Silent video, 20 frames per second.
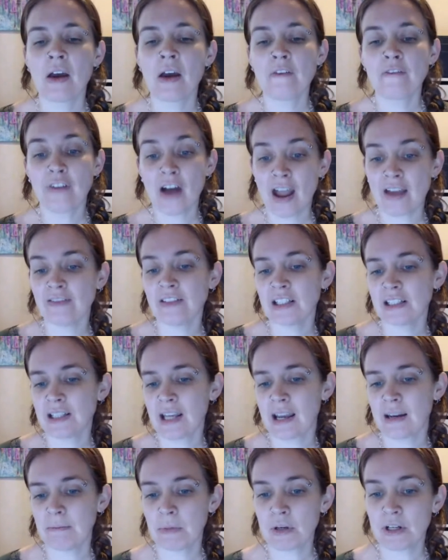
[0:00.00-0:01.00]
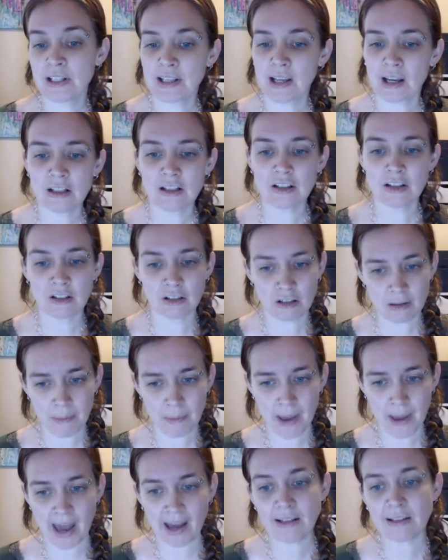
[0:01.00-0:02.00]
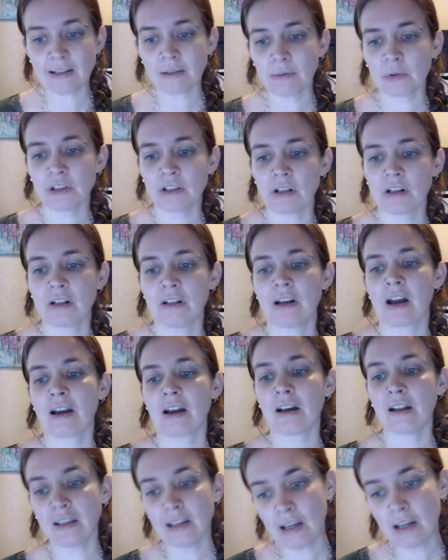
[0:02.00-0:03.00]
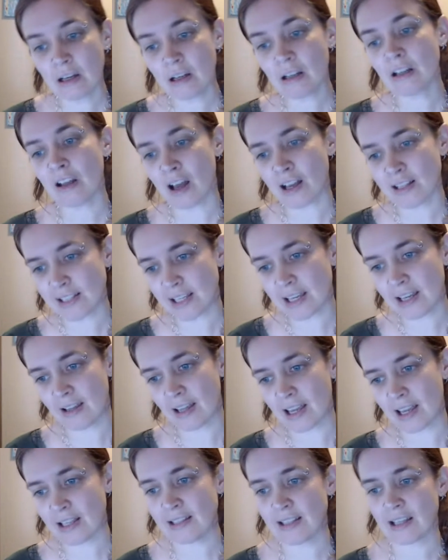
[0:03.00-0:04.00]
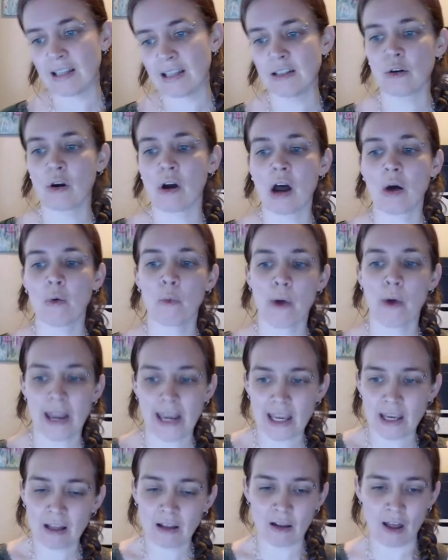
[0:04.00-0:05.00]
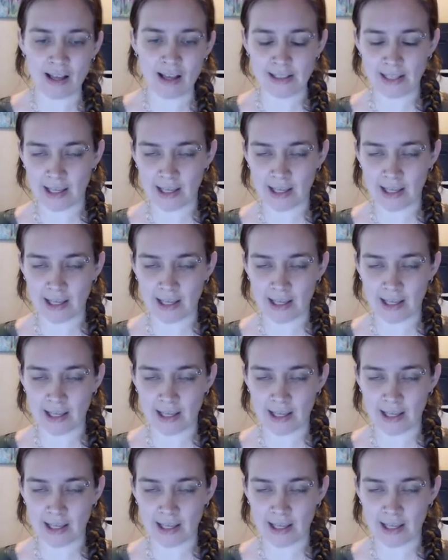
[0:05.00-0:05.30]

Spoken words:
5 to 10% Zirka packs will turn a clear glossy glaze into a white glossy